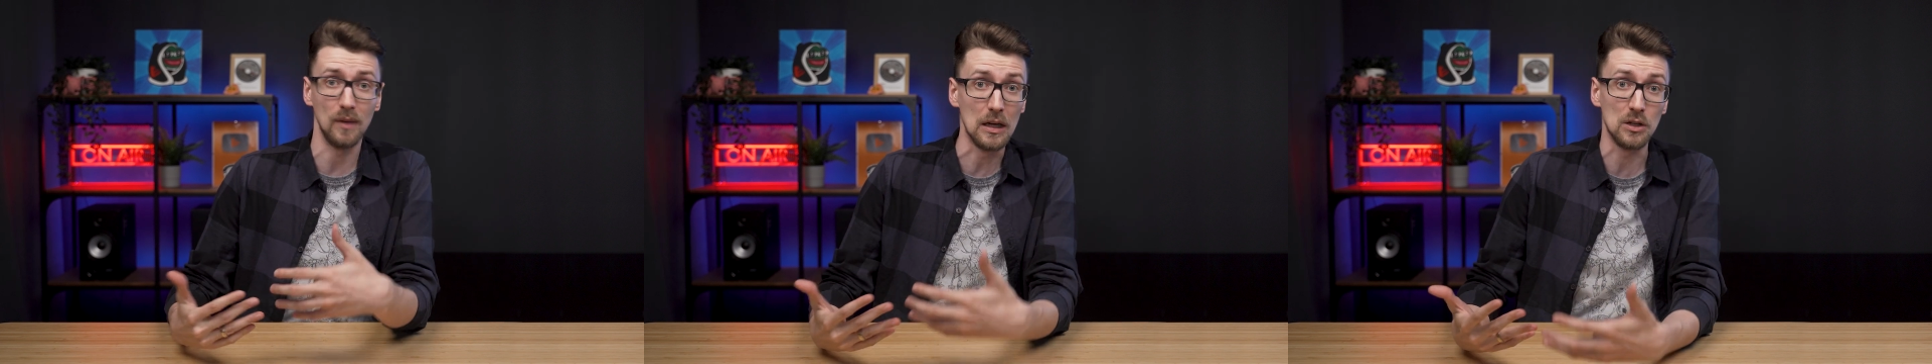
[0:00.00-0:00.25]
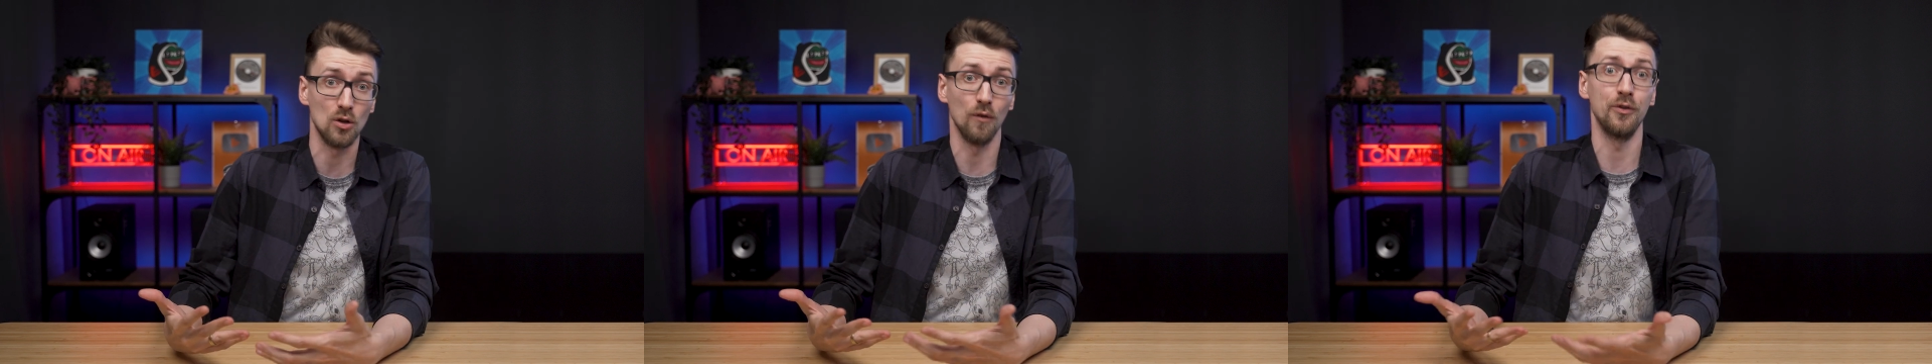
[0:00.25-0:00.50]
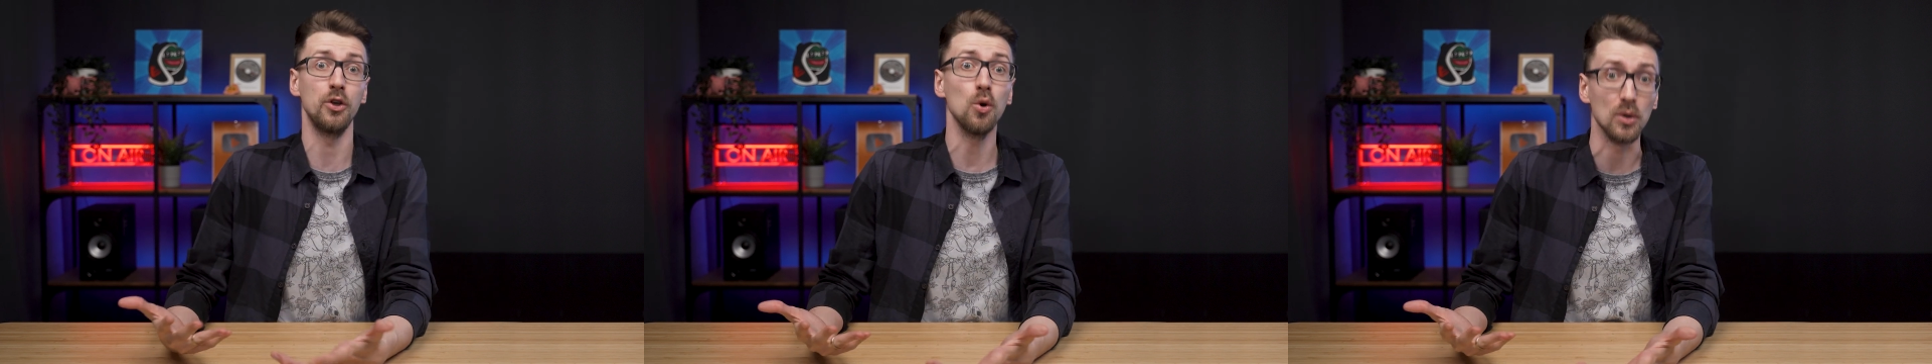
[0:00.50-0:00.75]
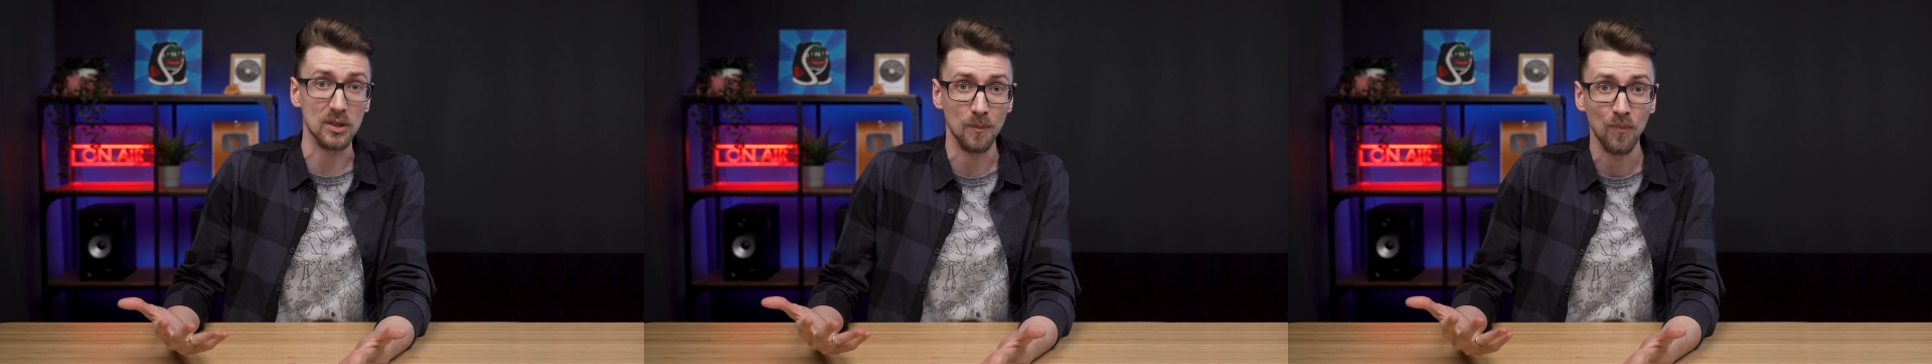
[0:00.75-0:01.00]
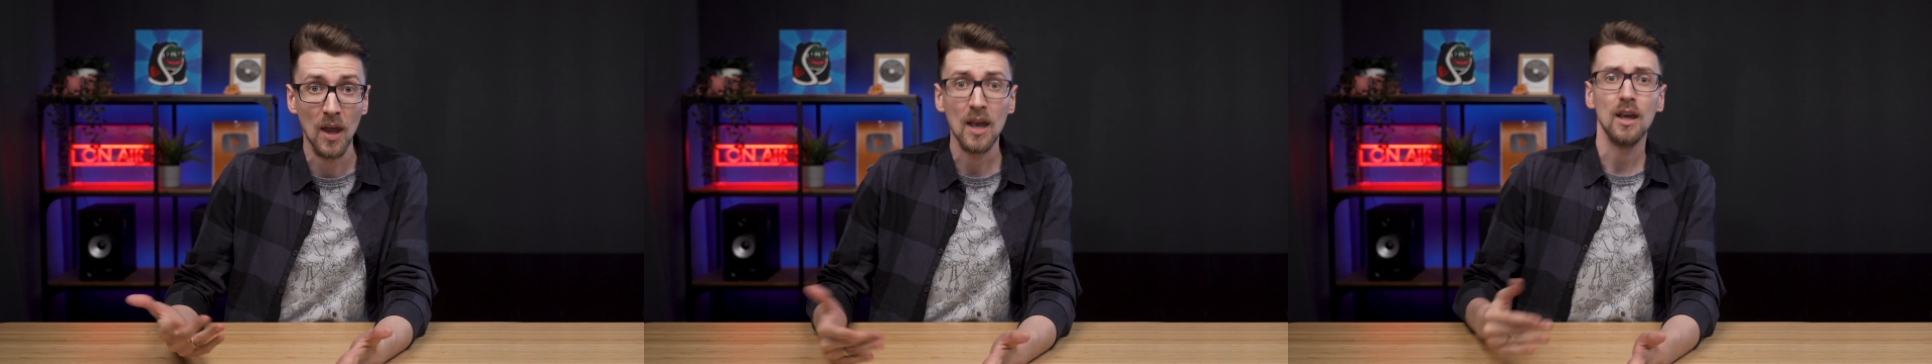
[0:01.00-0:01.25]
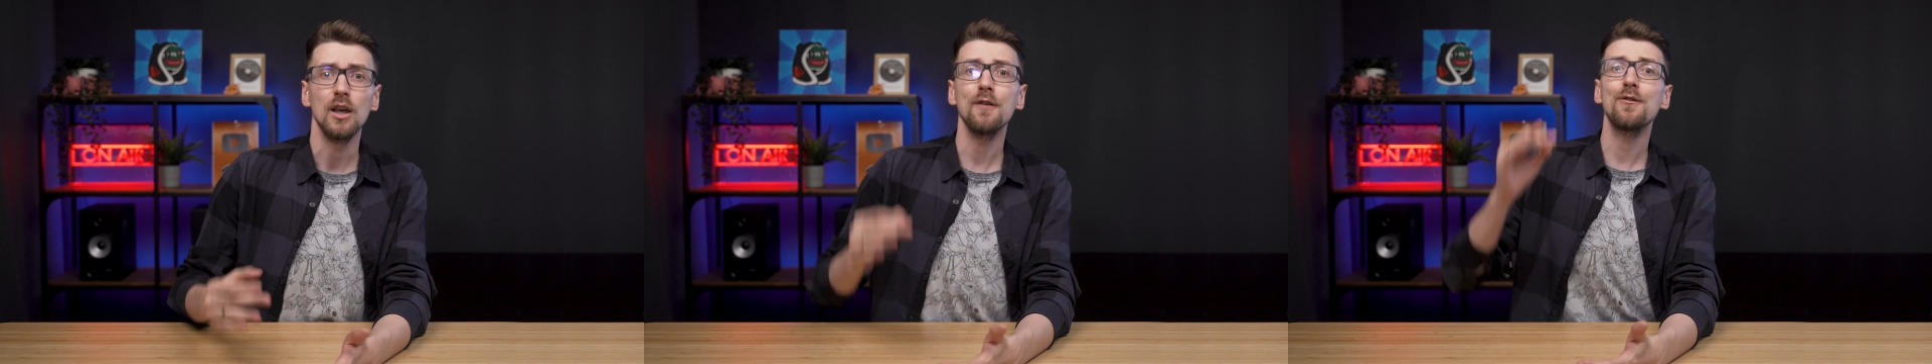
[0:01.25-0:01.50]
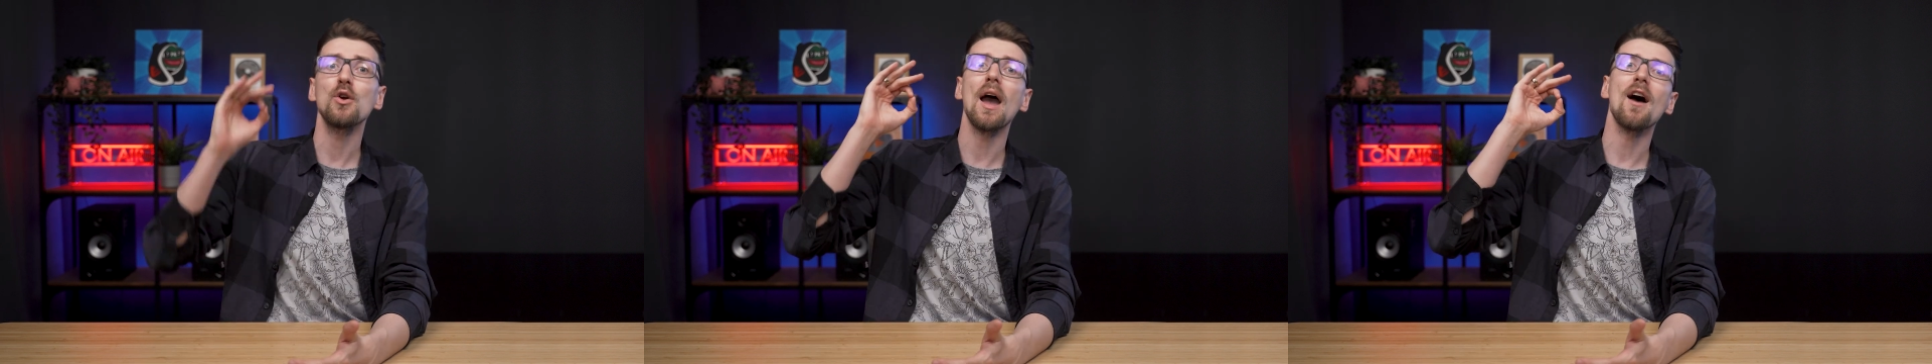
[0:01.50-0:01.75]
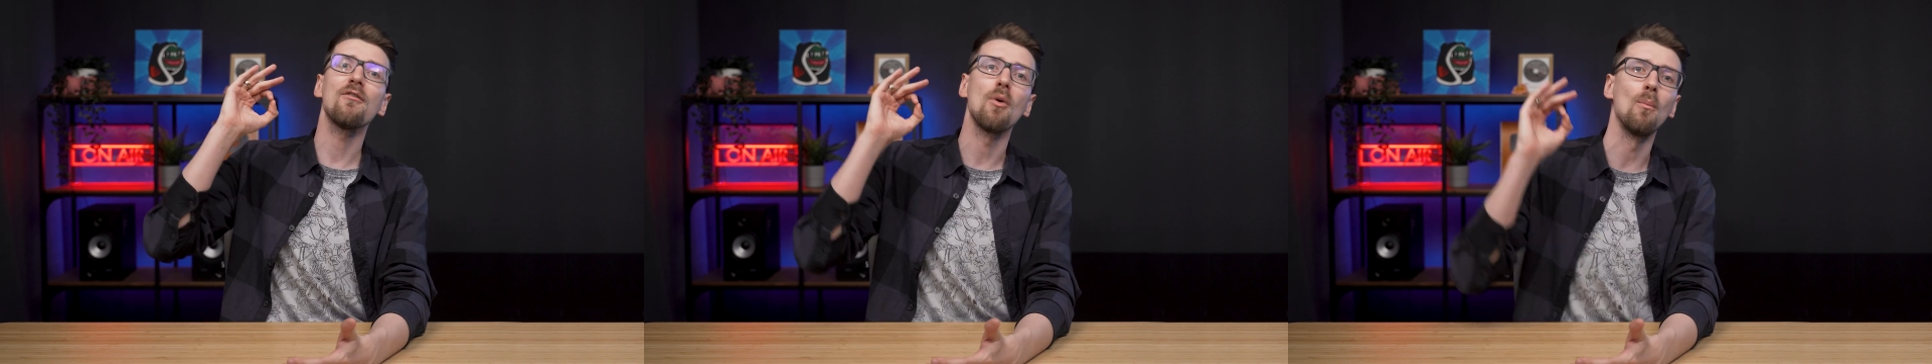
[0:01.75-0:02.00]
ease of use. If you
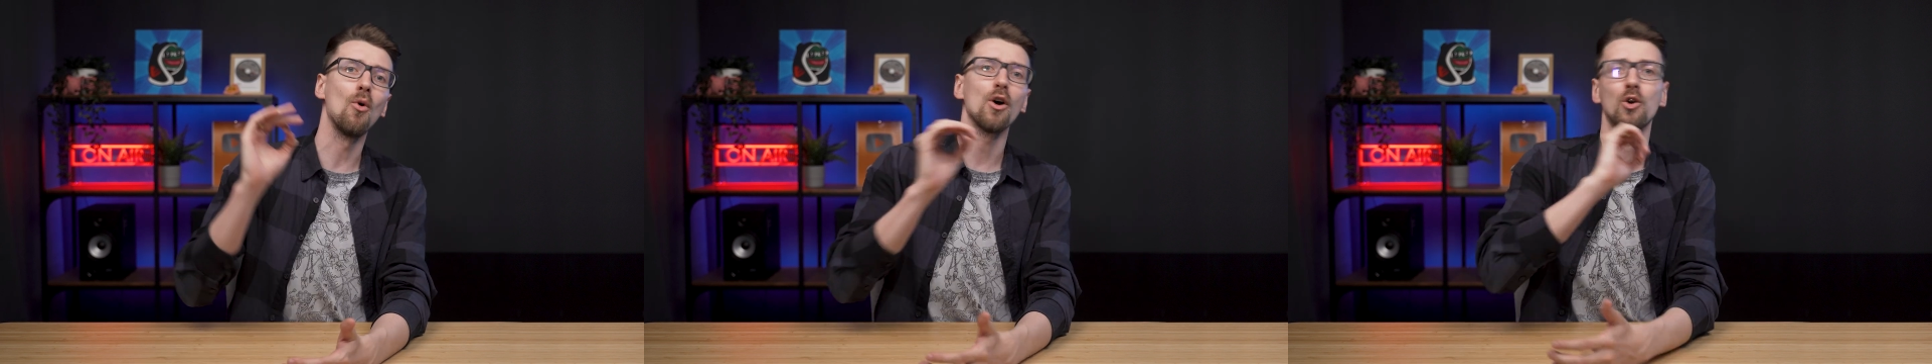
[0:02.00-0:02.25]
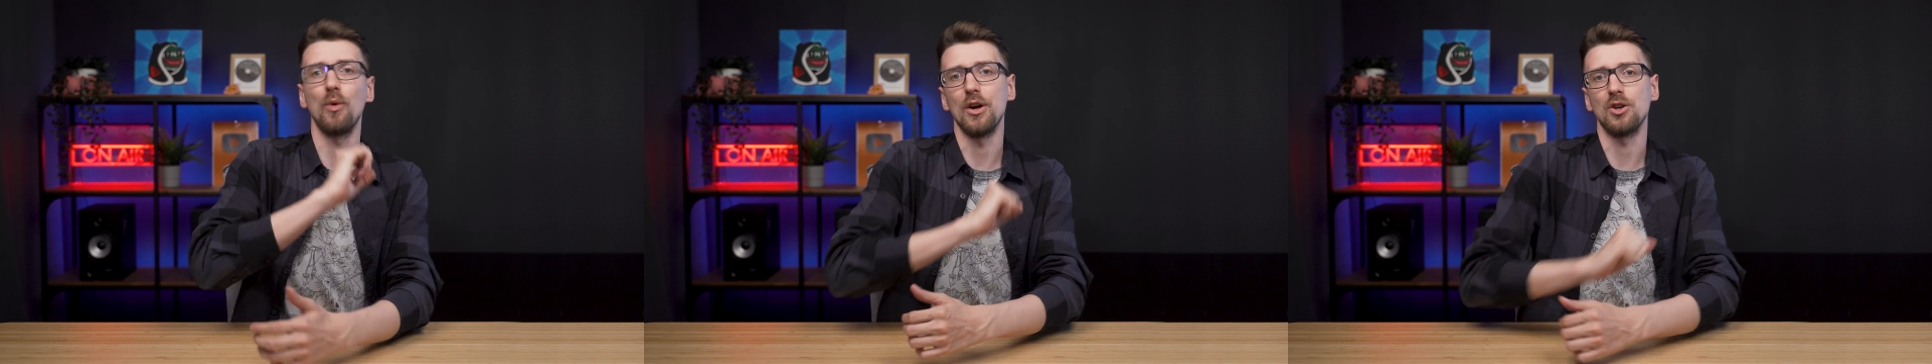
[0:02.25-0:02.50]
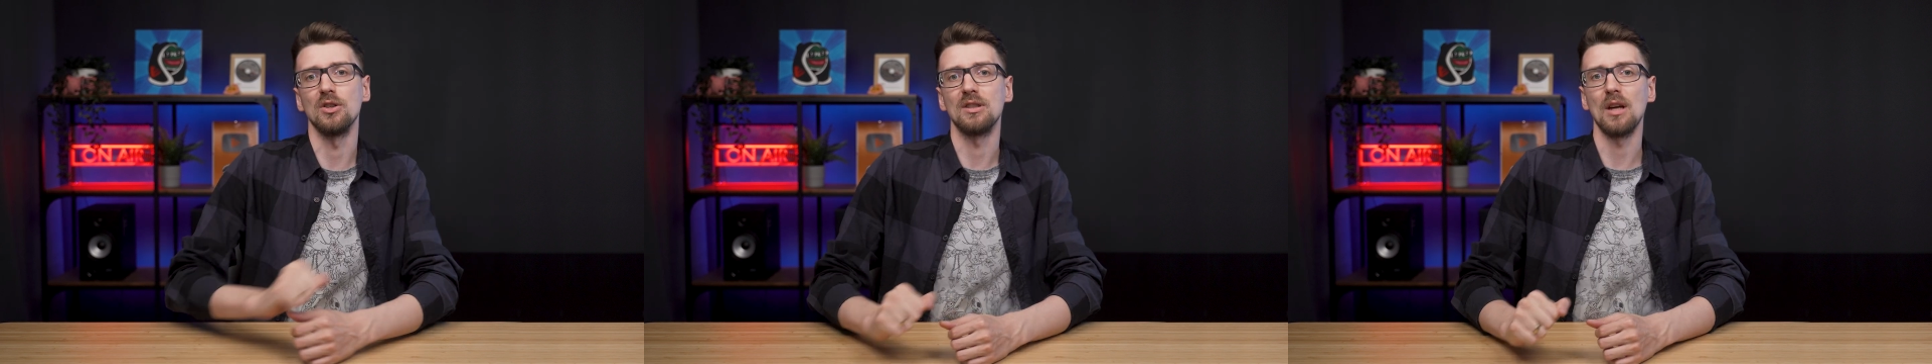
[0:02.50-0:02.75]
have more questions